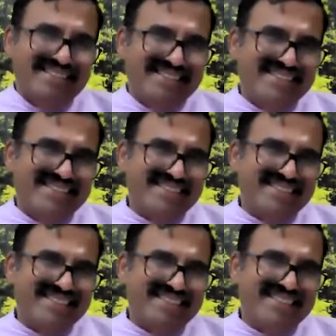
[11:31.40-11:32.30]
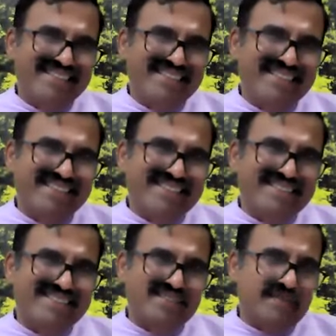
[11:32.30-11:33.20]
No, but
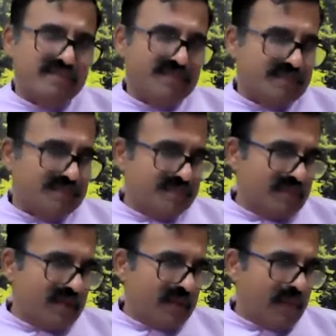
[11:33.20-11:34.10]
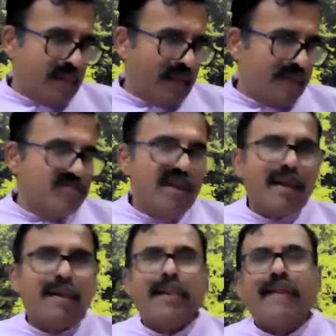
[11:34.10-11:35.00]
apparent duality is there, no?
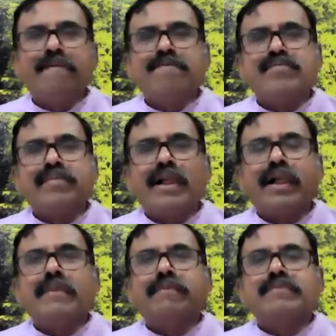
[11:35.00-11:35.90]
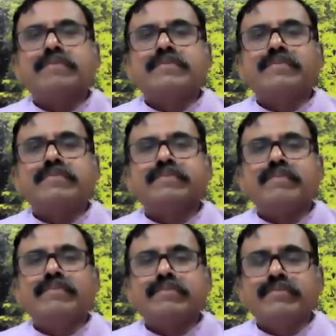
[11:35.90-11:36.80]
Because body, mind, objects are seen, right?
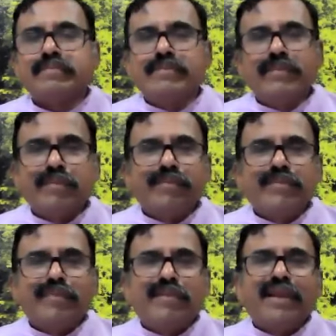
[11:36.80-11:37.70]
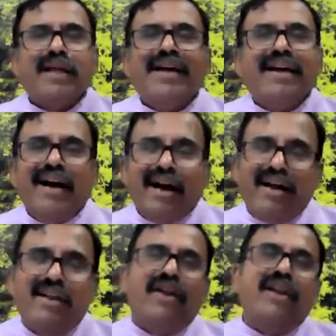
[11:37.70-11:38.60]
So that he will see as a witness
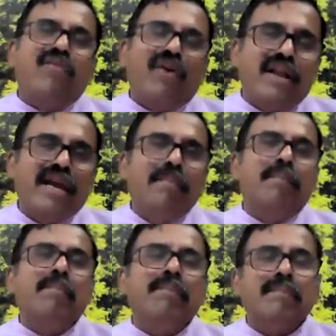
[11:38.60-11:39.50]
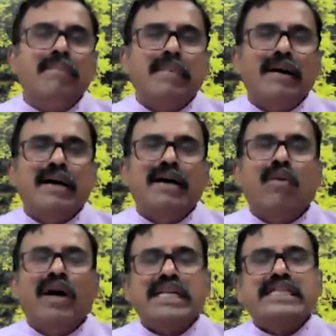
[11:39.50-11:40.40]
only. No, for him,
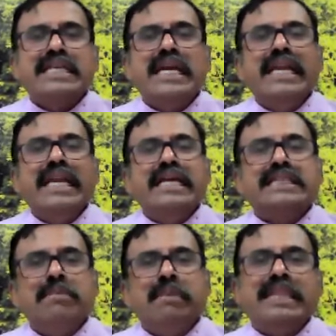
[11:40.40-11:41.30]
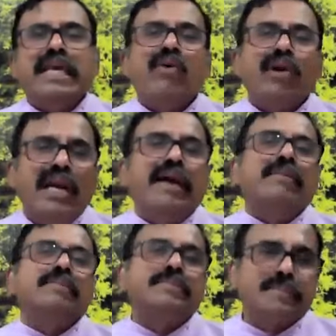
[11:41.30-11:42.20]
he is a mithya
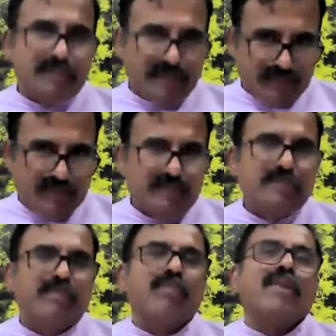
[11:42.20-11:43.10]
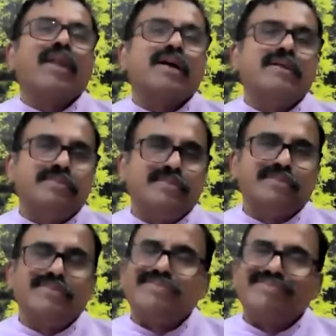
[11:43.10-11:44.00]
only. The
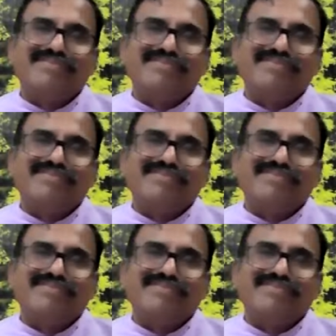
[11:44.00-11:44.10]
appearance.